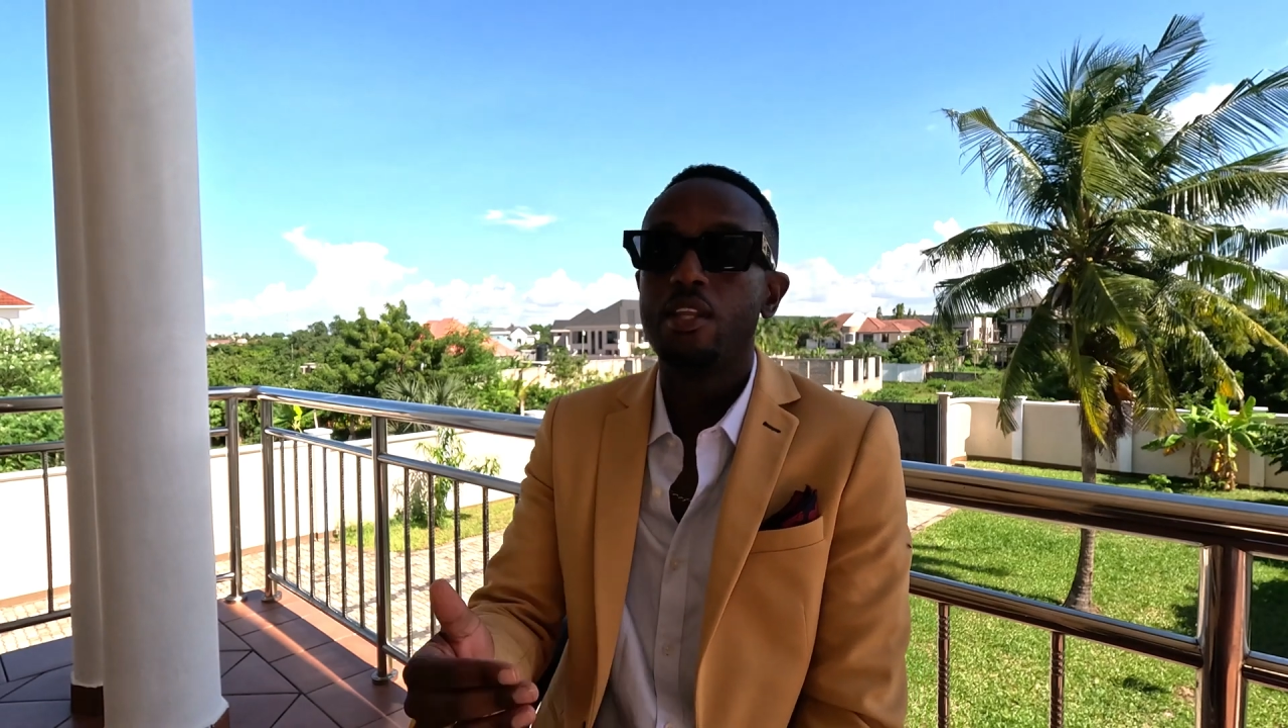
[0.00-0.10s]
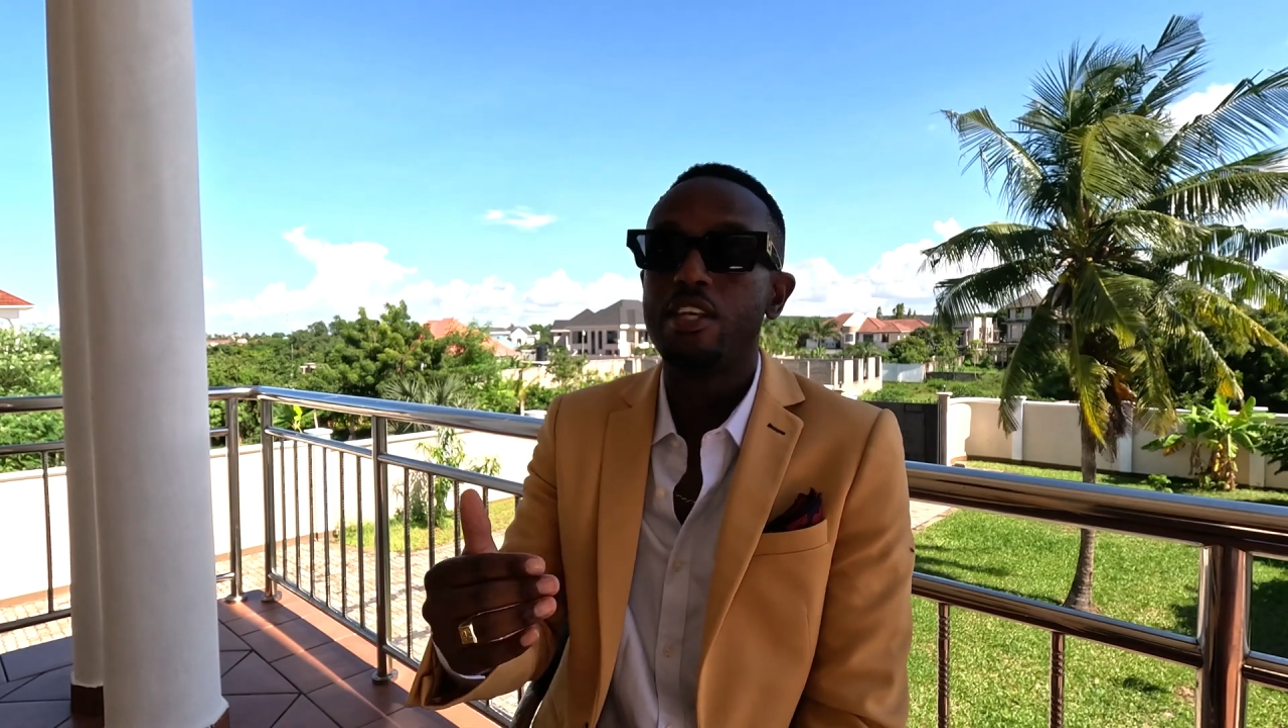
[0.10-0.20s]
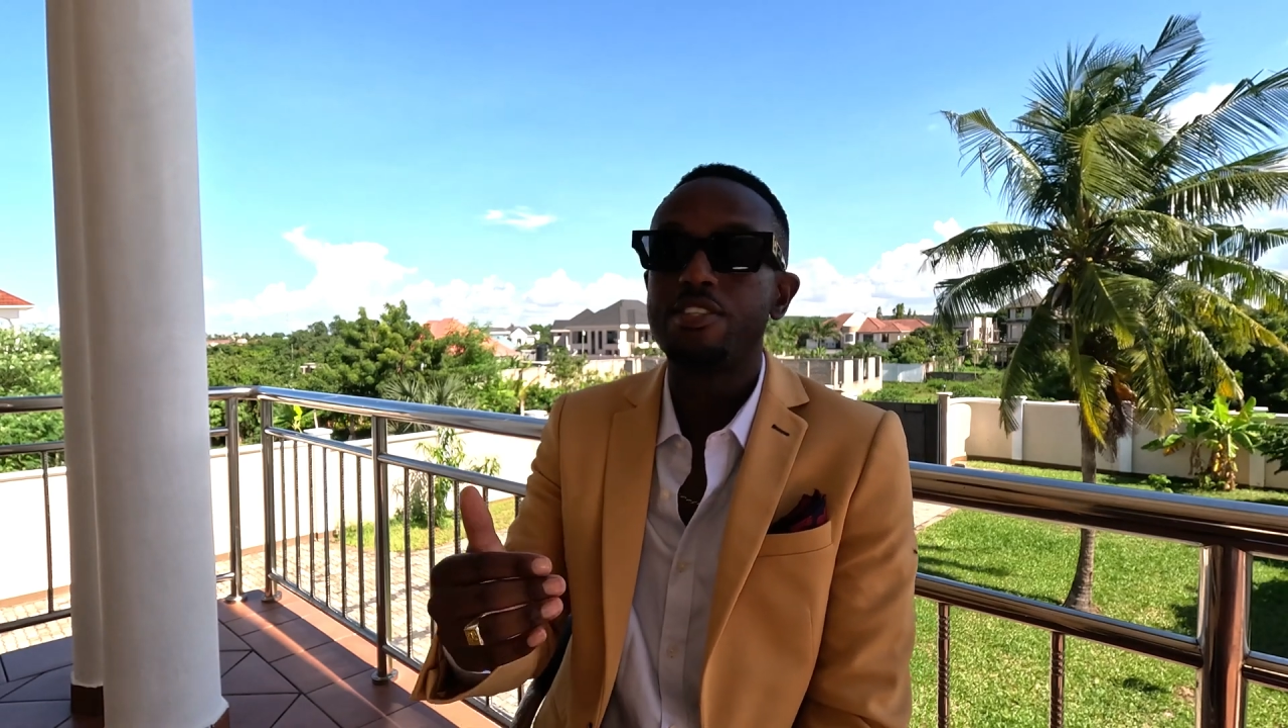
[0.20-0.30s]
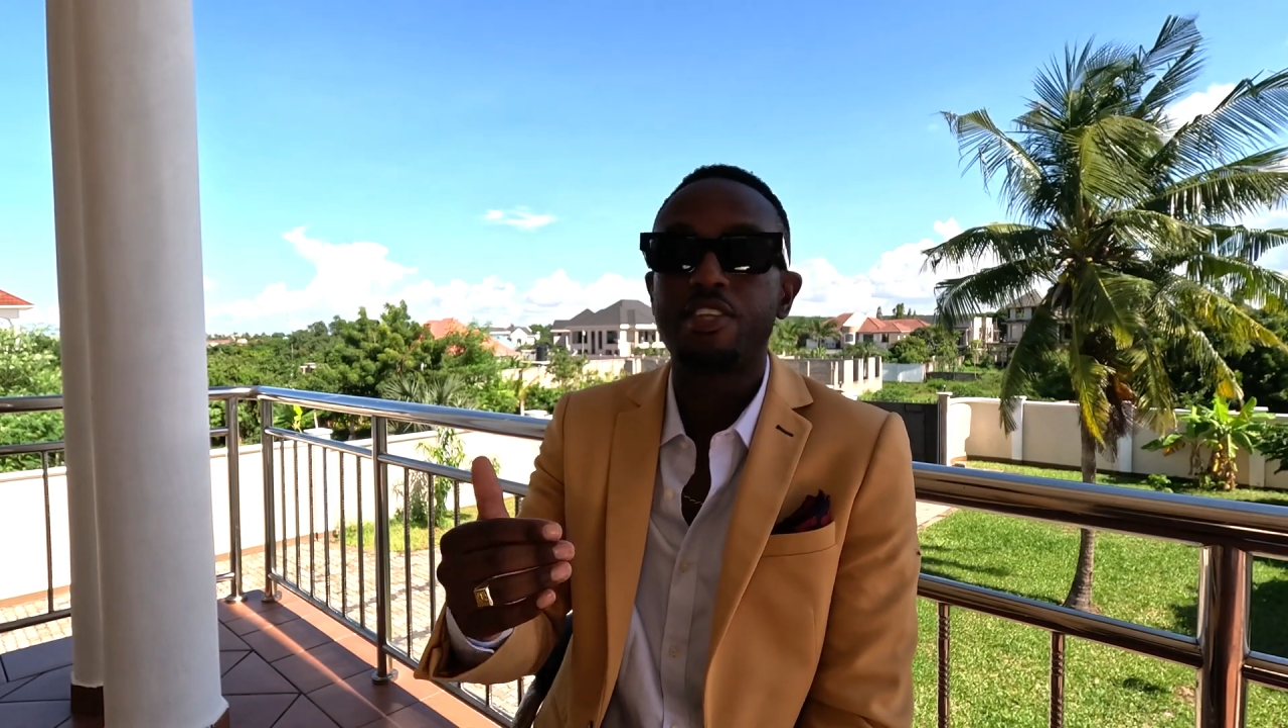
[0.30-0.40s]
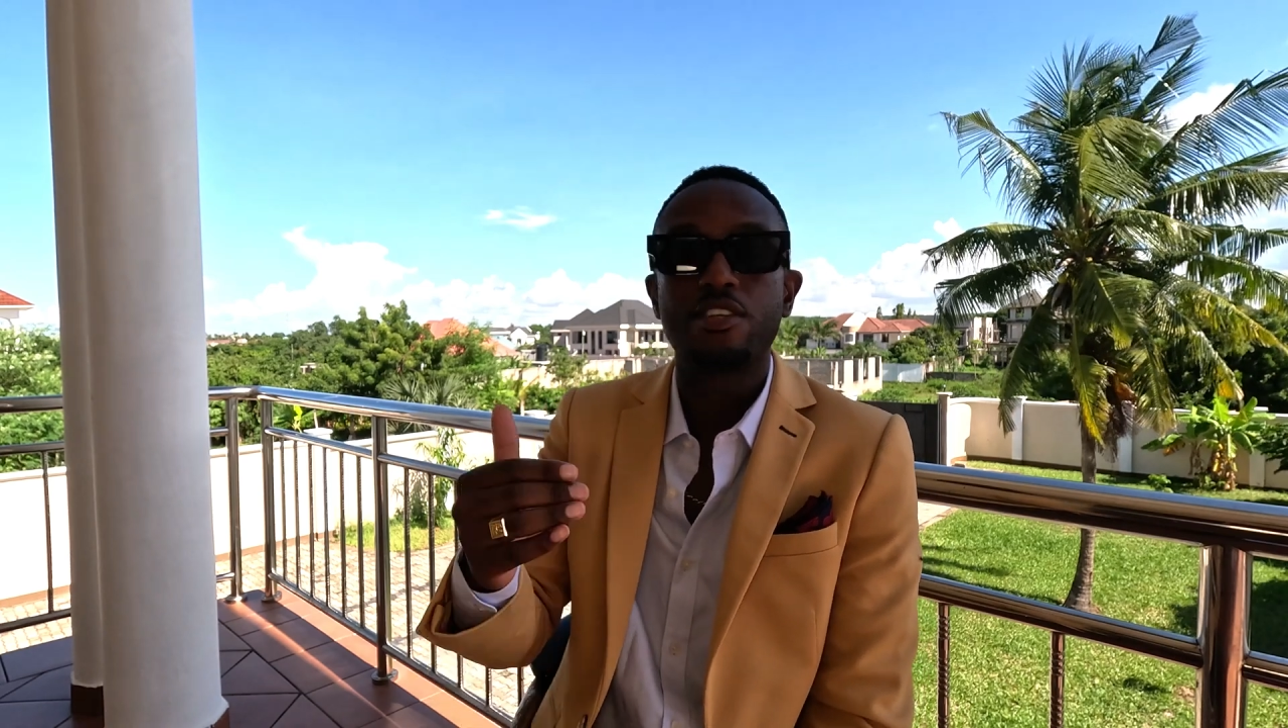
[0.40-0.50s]

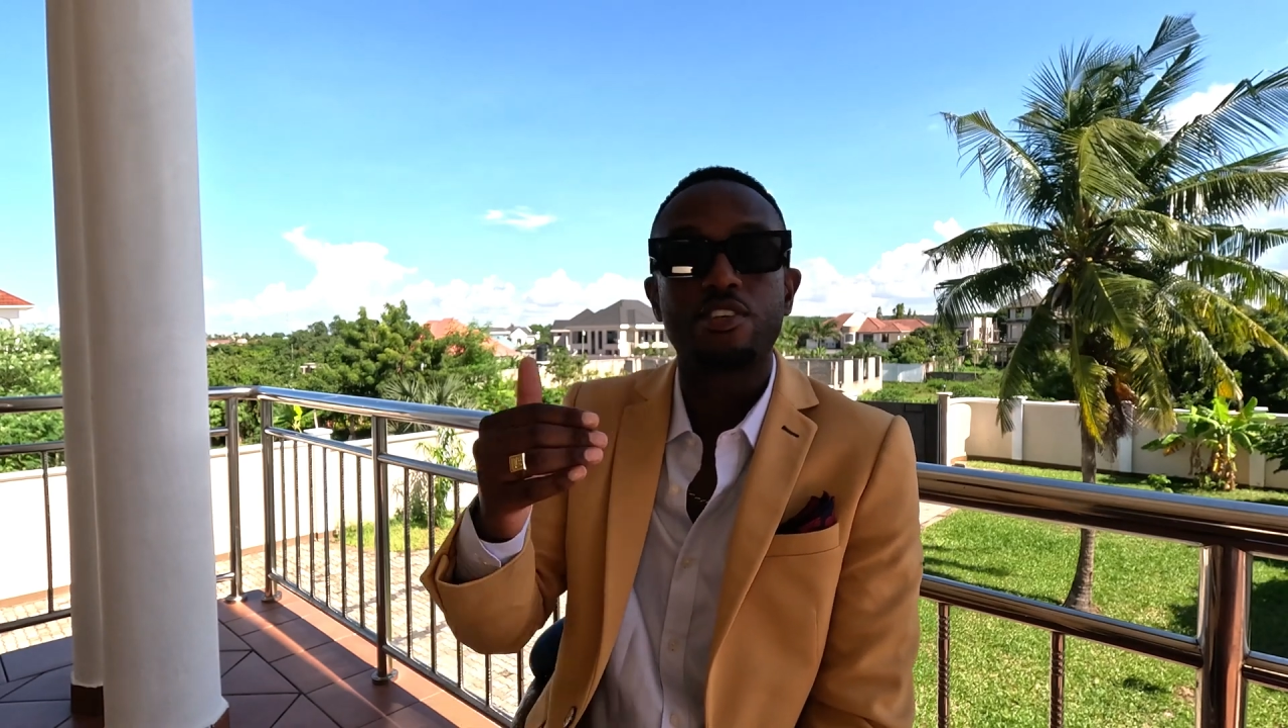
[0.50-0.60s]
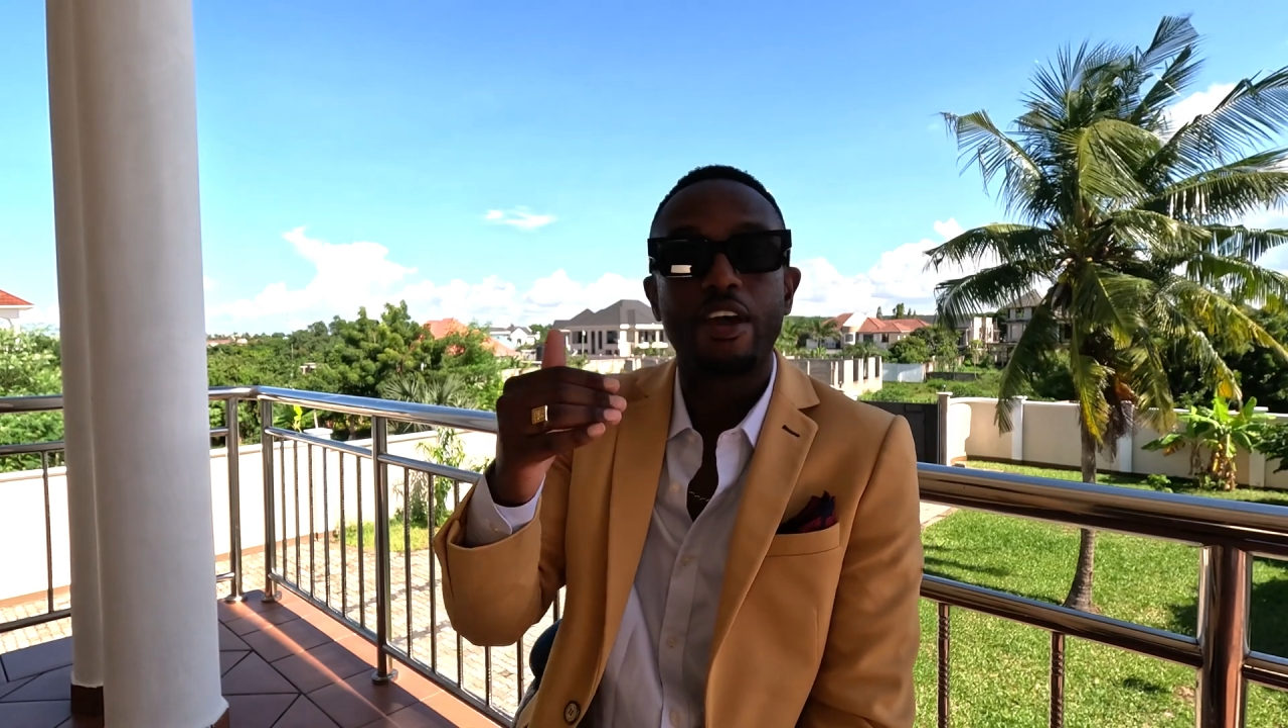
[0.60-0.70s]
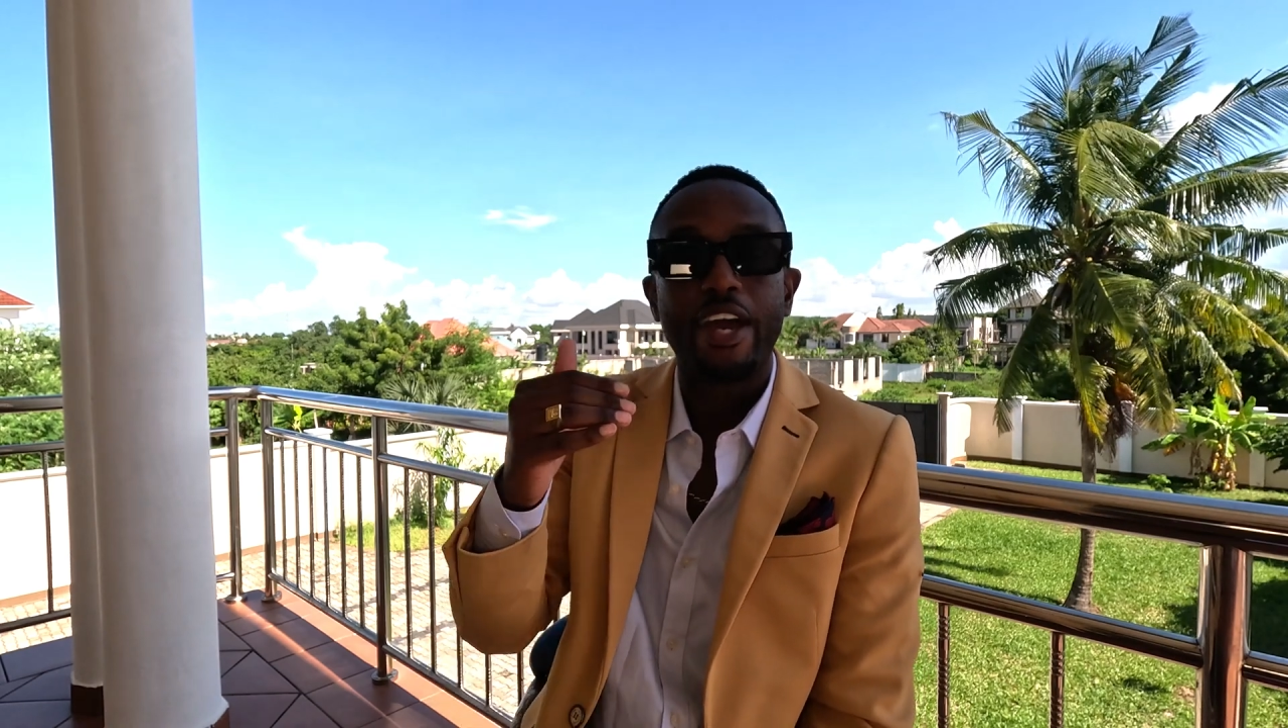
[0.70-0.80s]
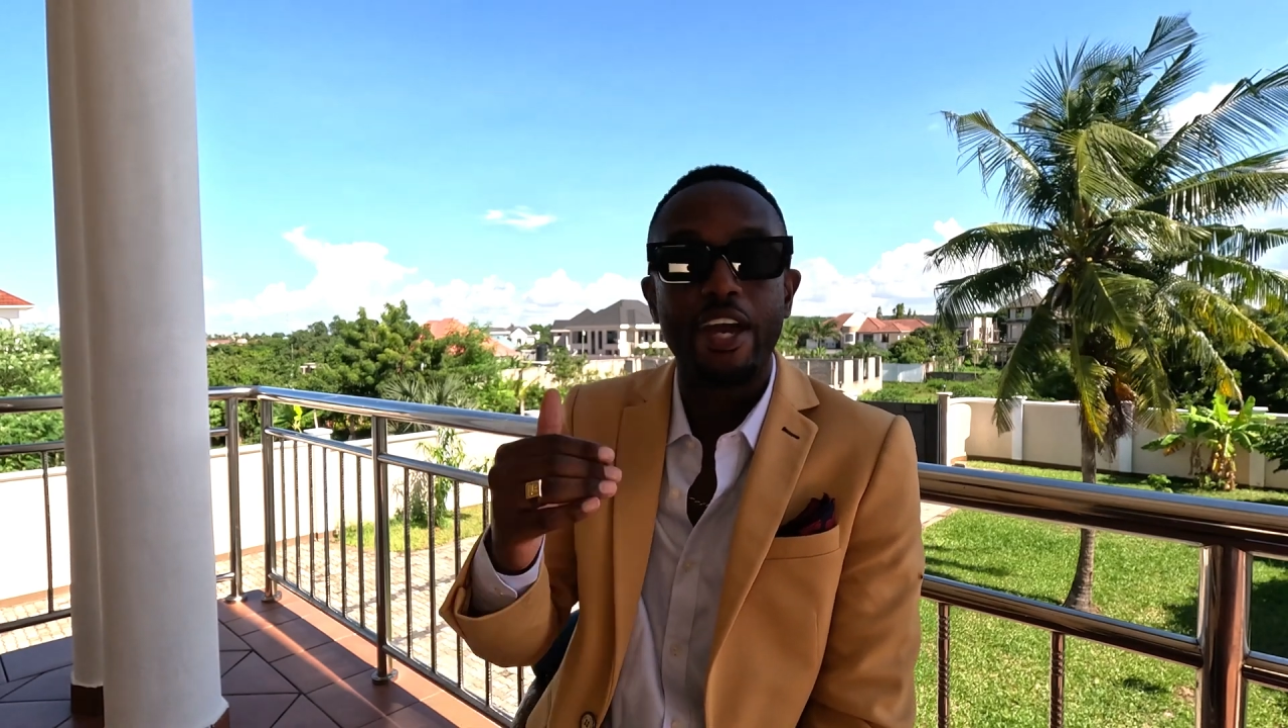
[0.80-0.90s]
These things are a